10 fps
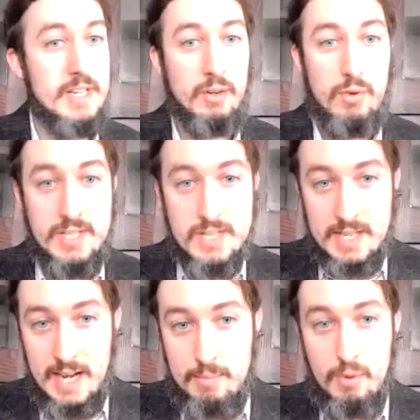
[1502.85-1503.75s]
It increases
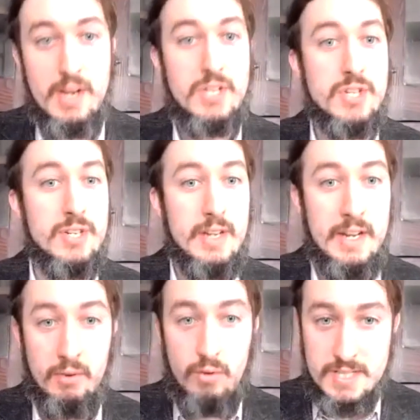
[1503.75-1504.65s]
collaboration,
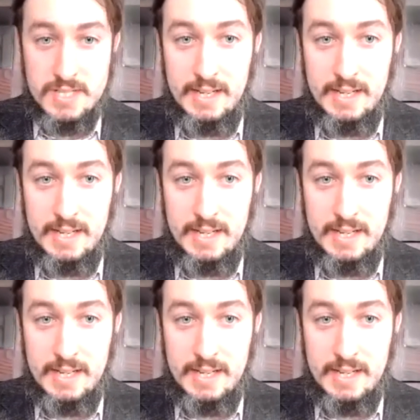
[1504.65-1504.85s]
it increases